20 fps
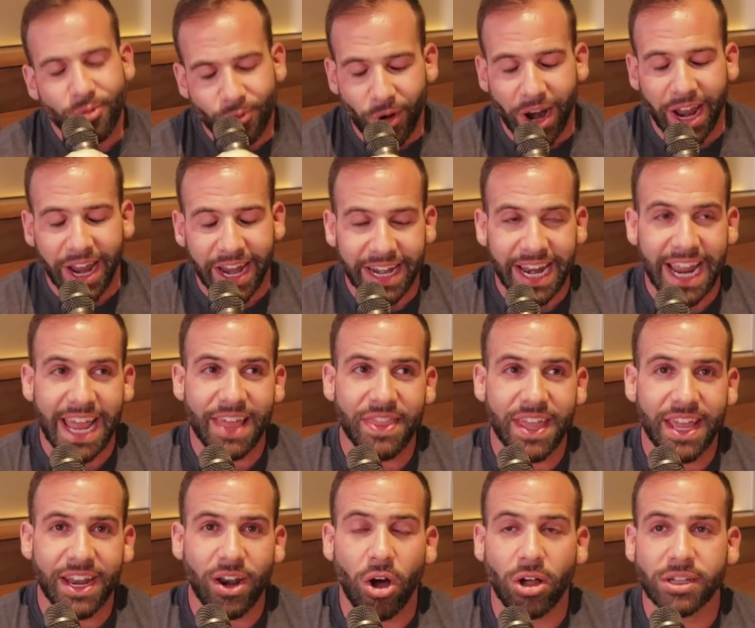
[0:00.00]
right? And
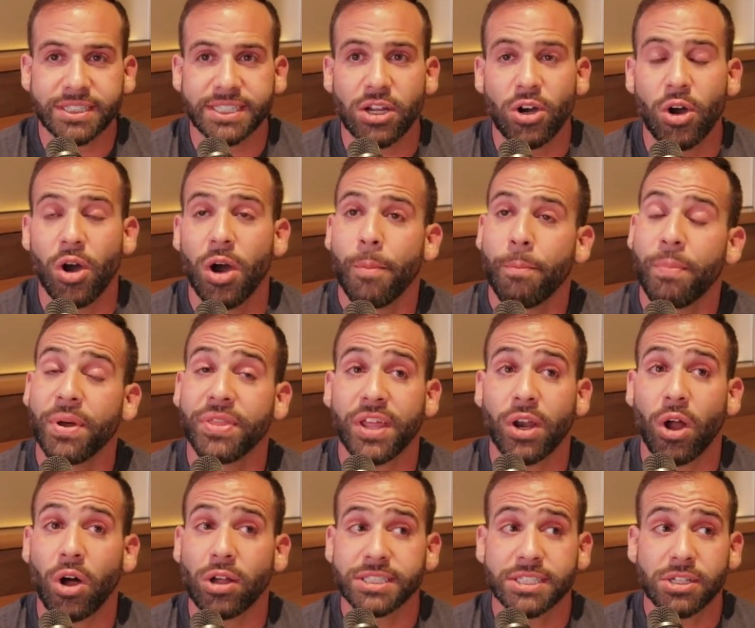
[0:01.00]
then also
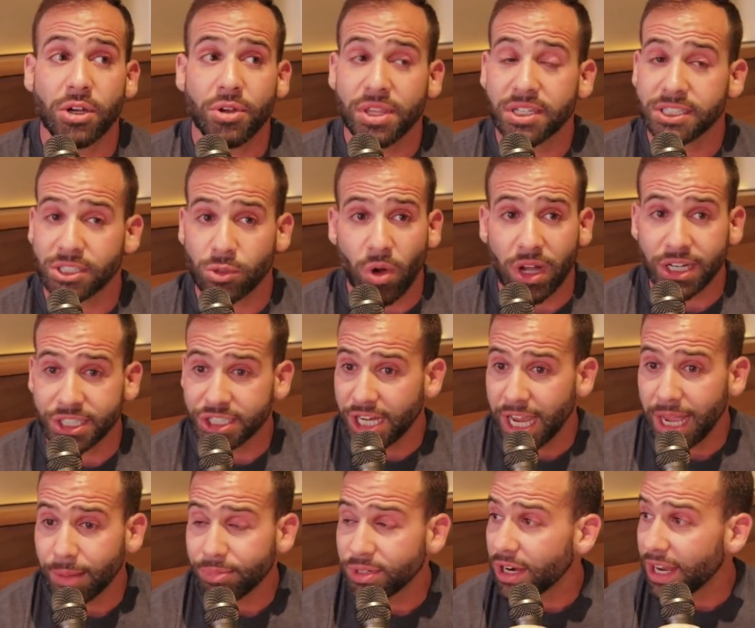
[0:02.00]
the squat
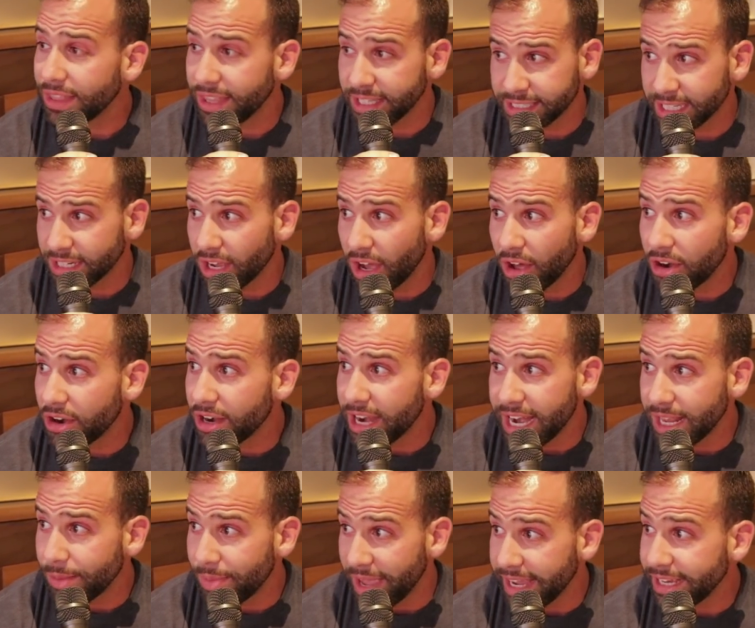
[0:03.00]
chapter, I think it's like
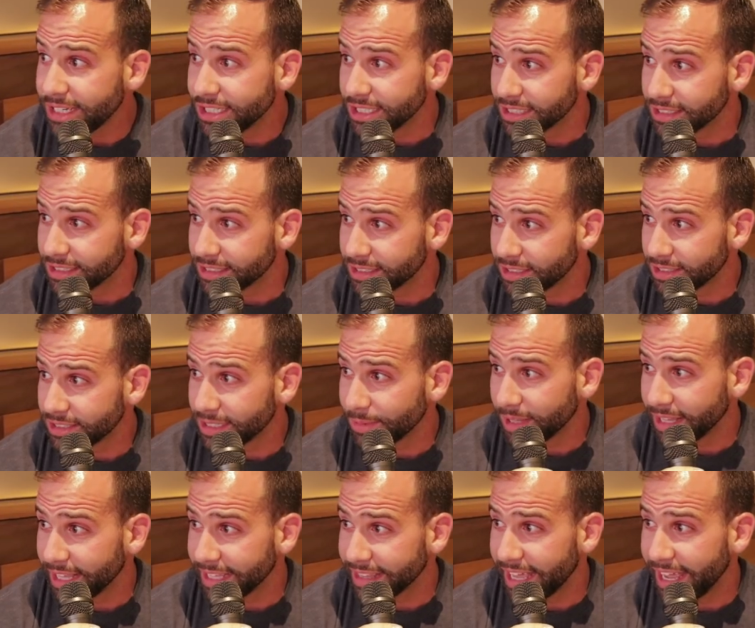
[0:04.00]
180 pages or
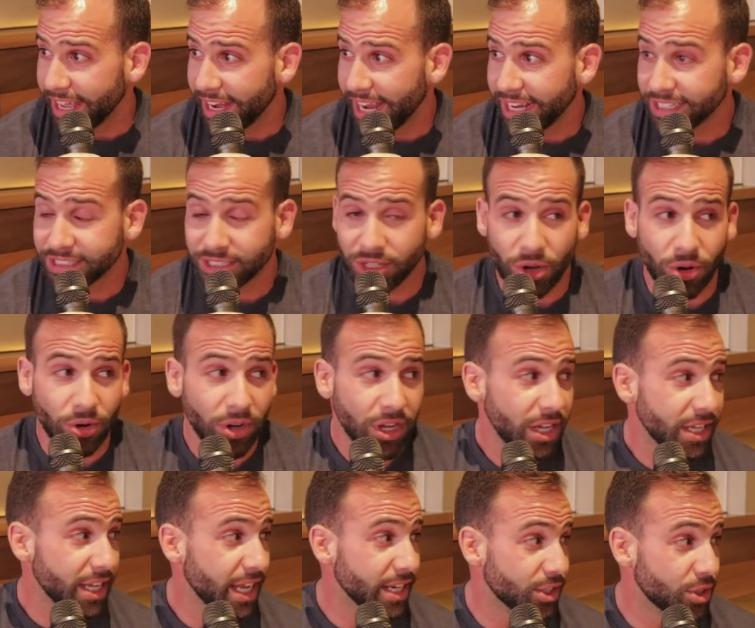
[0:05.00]
something like that. And so
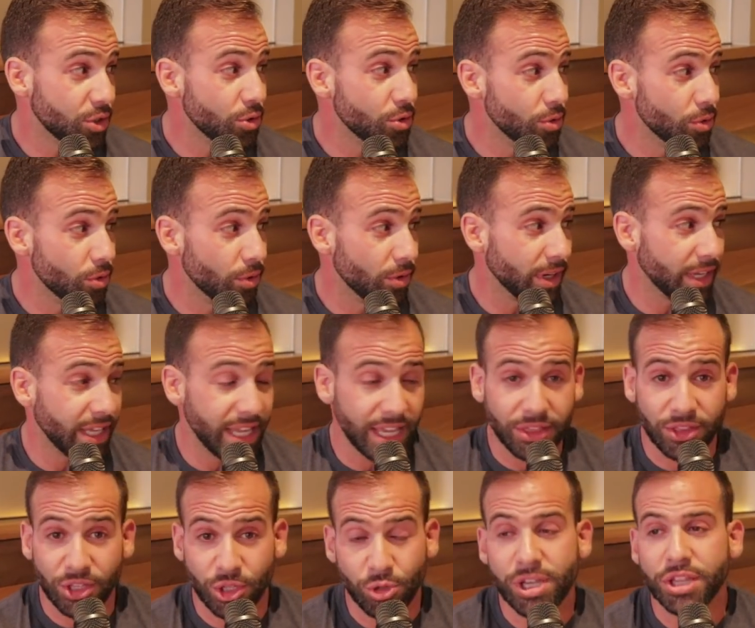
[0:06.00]
you
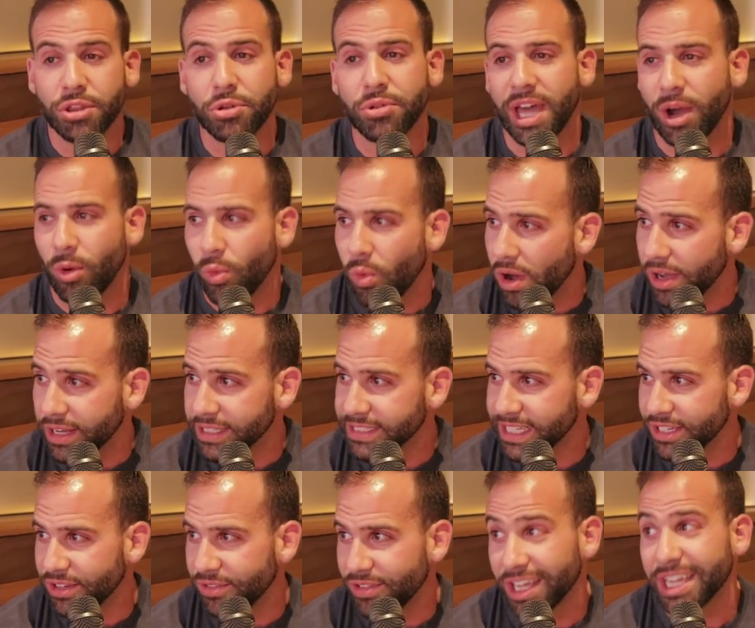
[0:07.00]
get through that
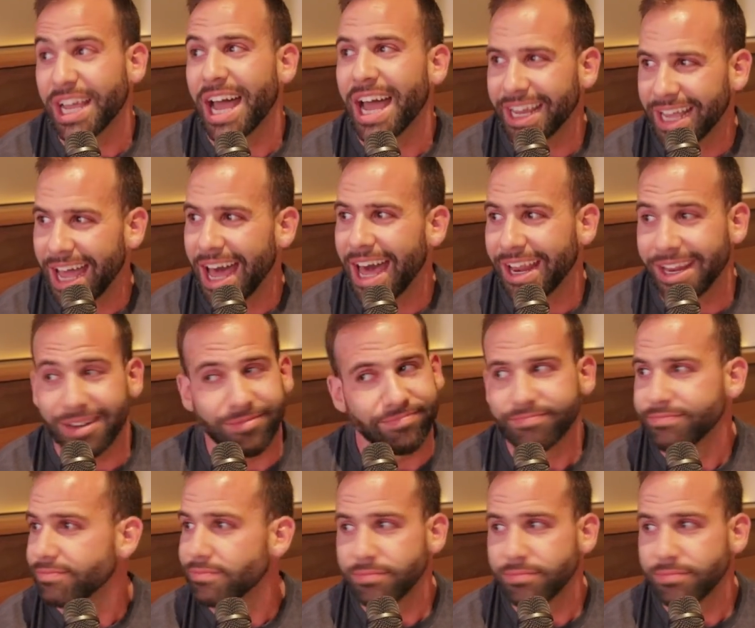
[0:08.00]
once and you feel like, I got it.